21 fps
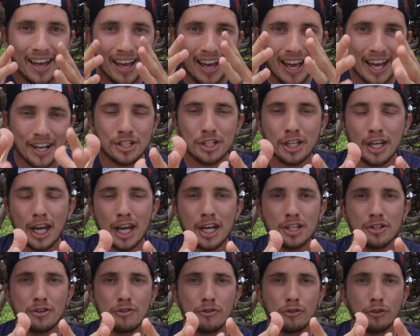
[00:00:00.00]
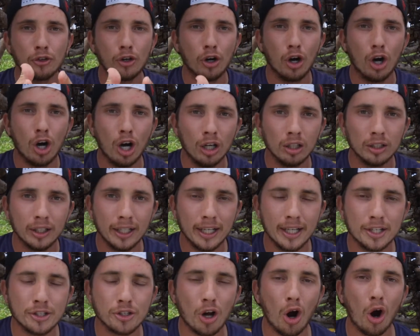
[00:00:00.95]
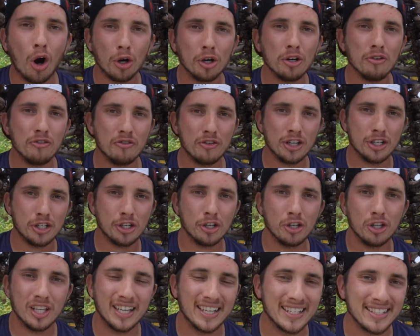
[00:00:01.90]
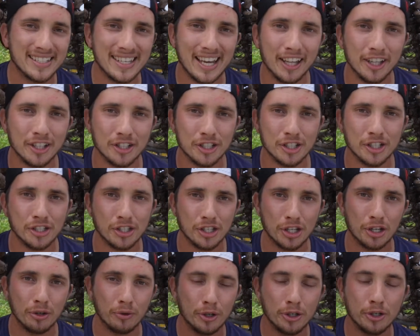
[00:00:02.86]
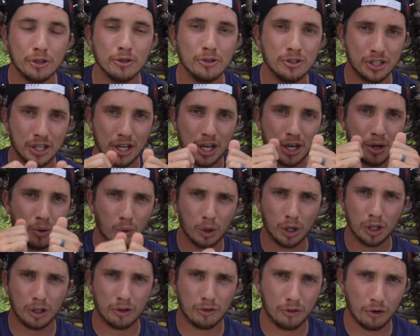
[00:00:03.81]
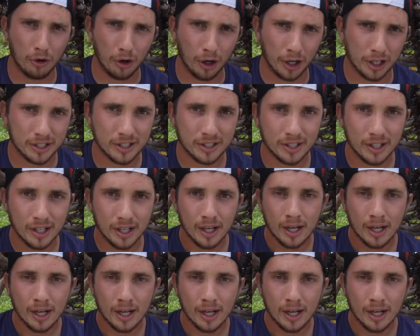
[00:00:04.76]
education for all is artificial intelligence and a reducing workforce.